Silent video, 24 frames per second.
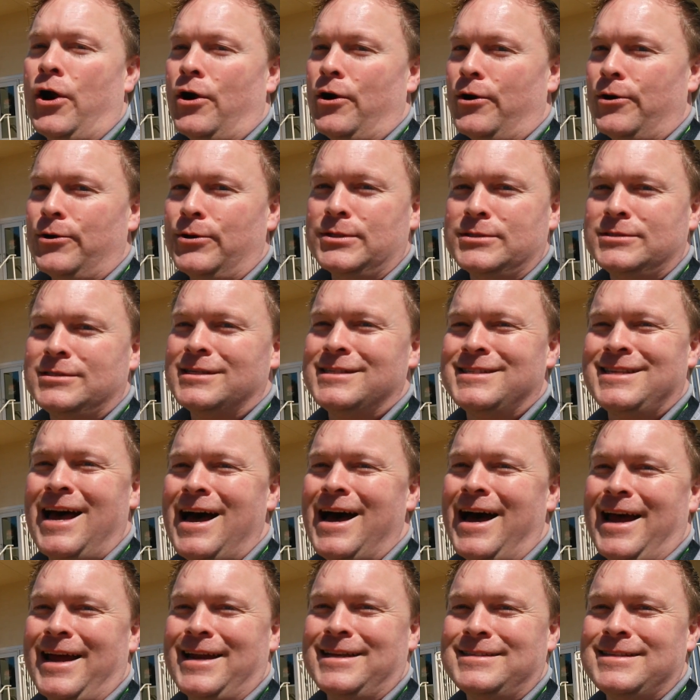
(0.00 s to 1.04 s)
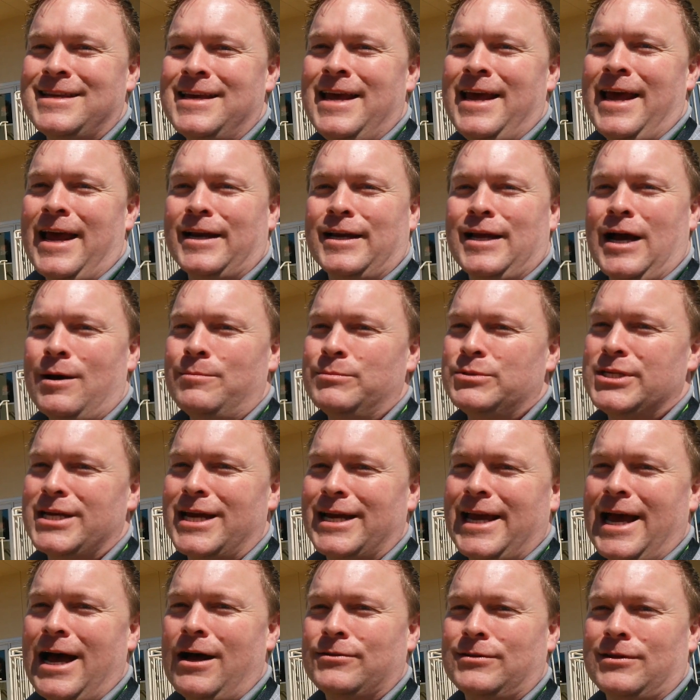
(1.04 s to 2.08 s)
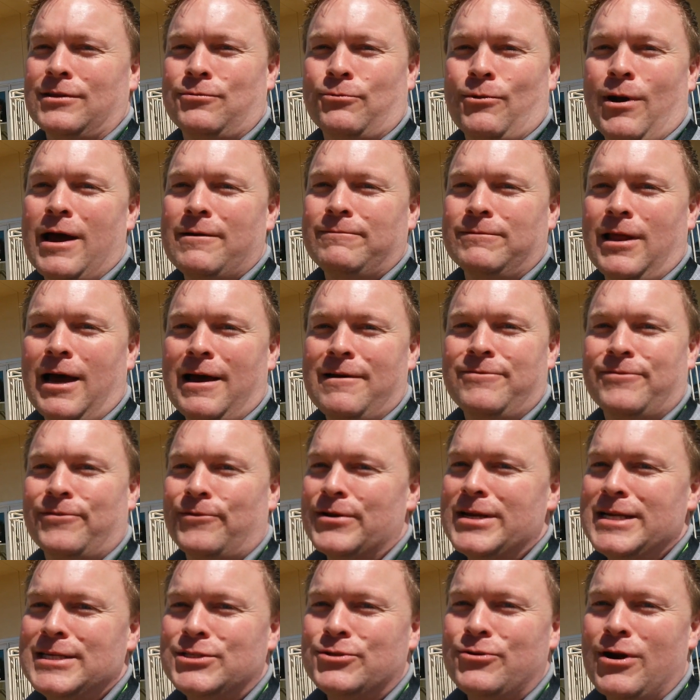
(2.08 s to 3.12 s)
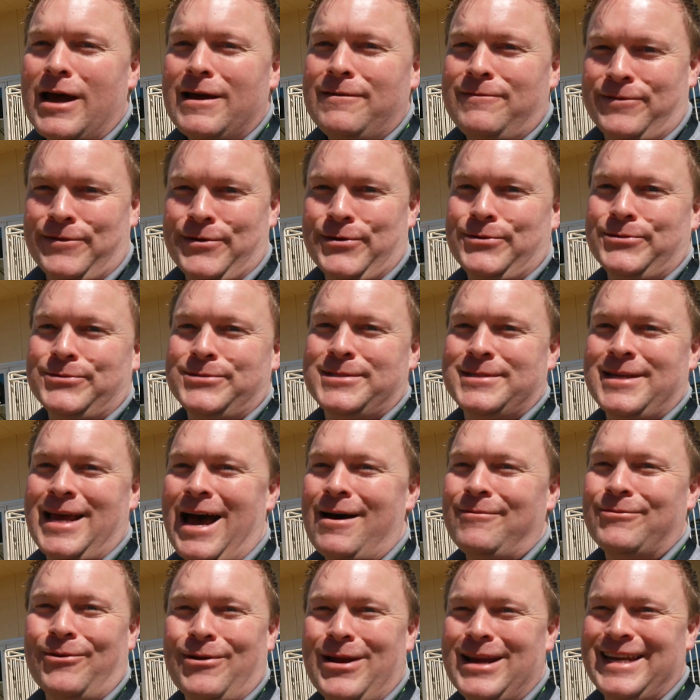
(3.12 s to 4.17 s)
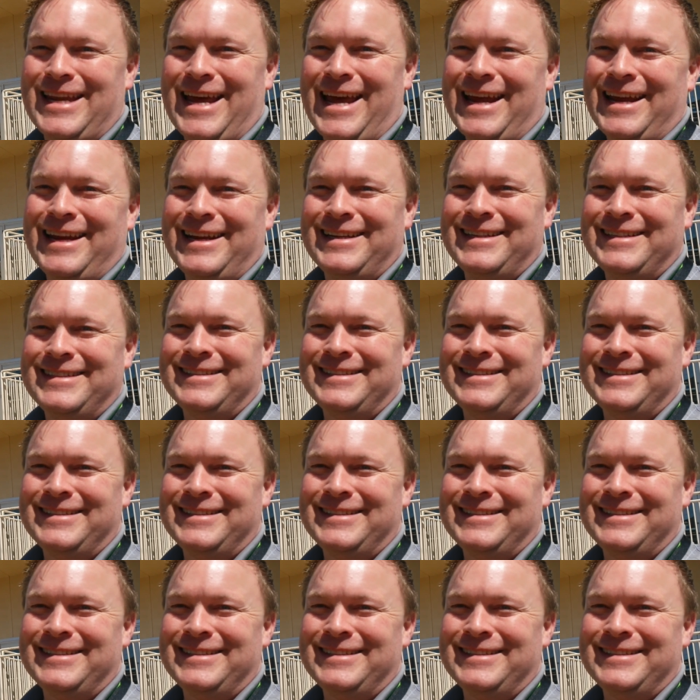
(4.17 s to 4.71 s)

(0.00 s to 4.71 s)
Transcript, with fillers: Earl's Designs, and come check out the Thrive Life freeze-dried foods. Have a great day.